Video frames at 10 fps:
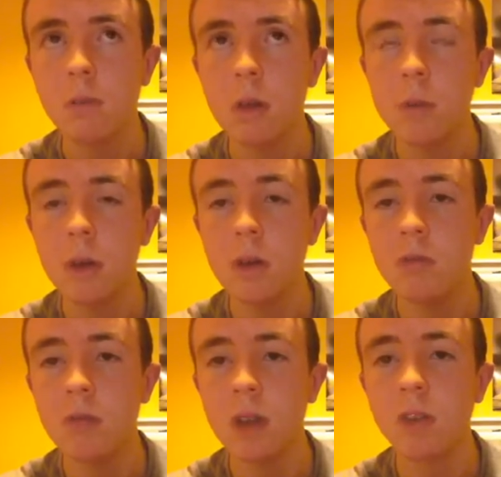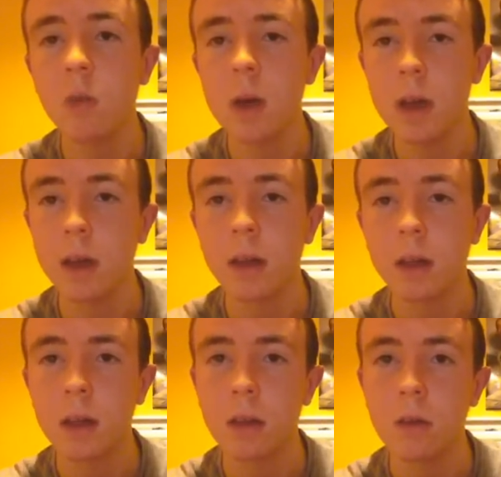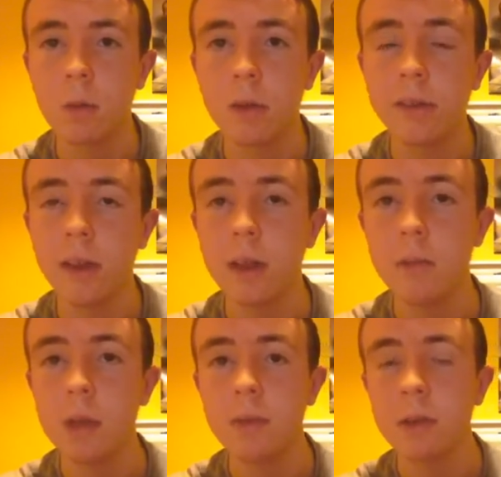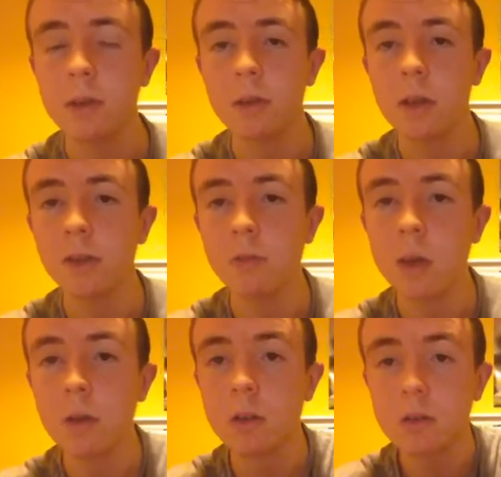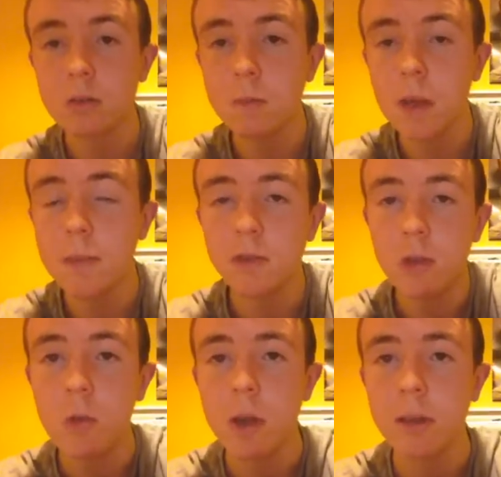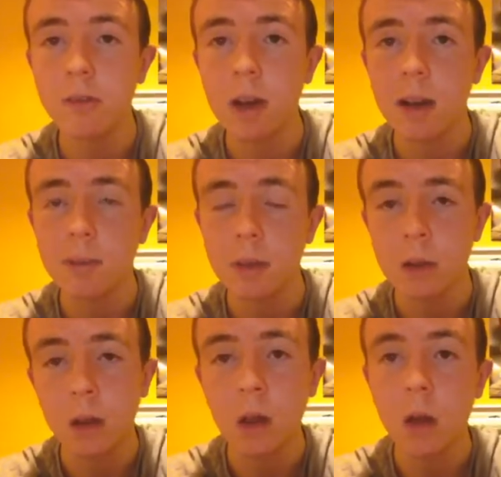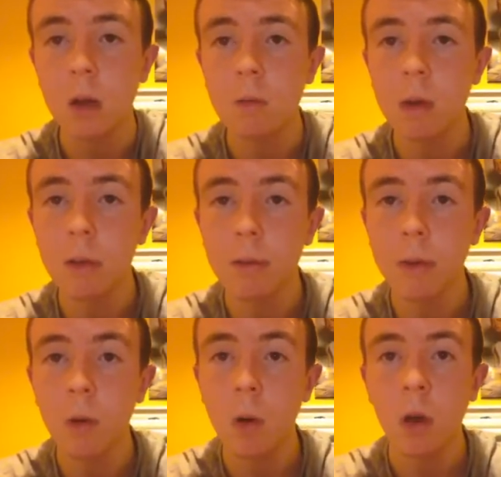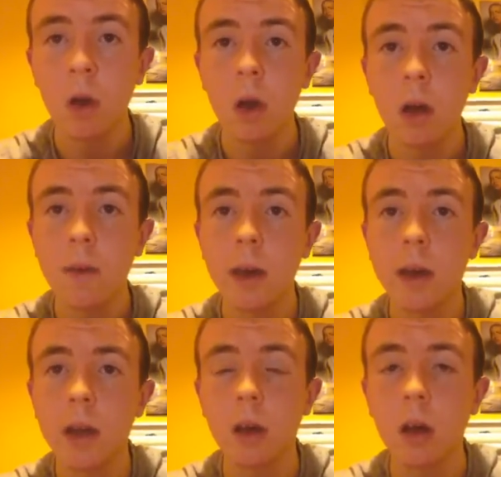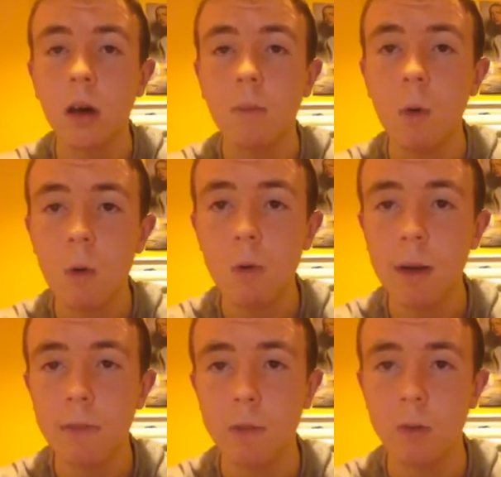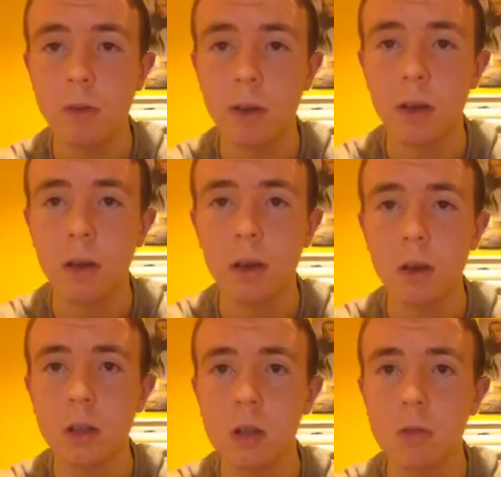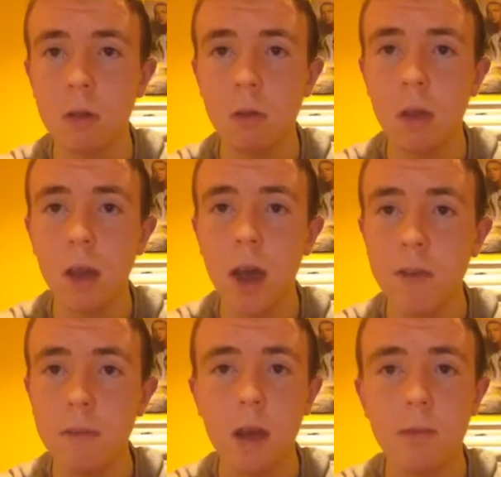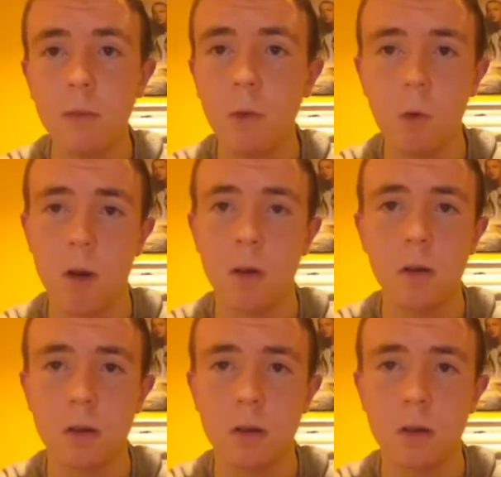maybe next week, we'll say. Maybe next week or maybe 2 weeks time, we will be making more rap music than we'll ever made before.